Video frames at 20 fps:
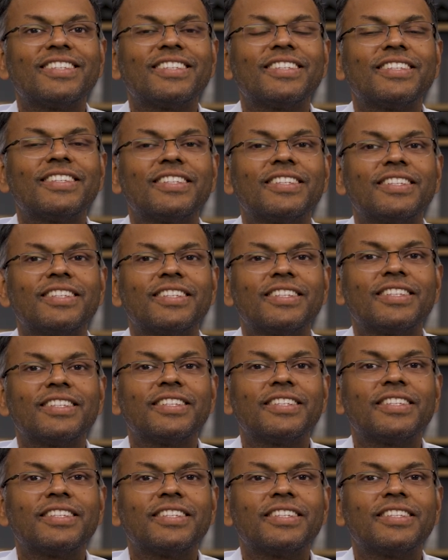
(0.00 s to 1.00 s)

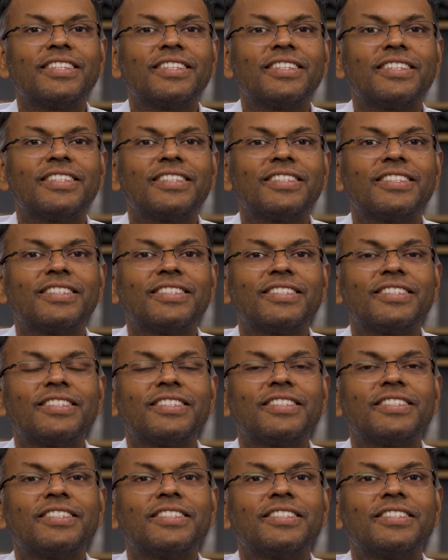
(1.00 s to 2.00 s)

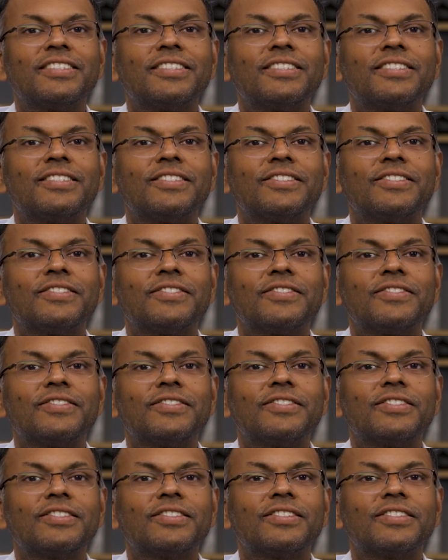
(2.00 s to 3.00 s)

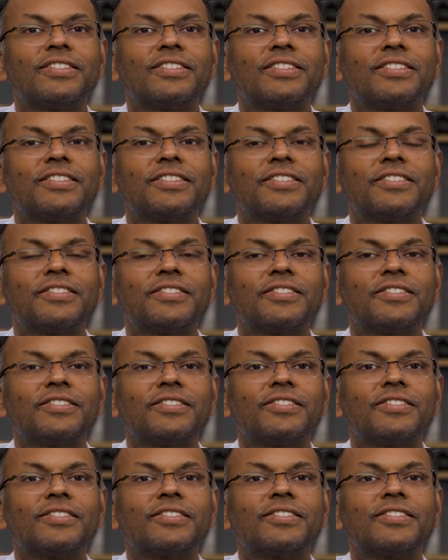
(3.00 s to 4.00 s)

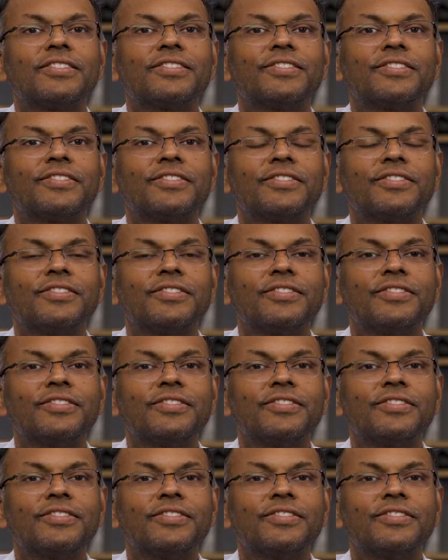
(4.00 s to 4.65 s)
This person isn't speaking.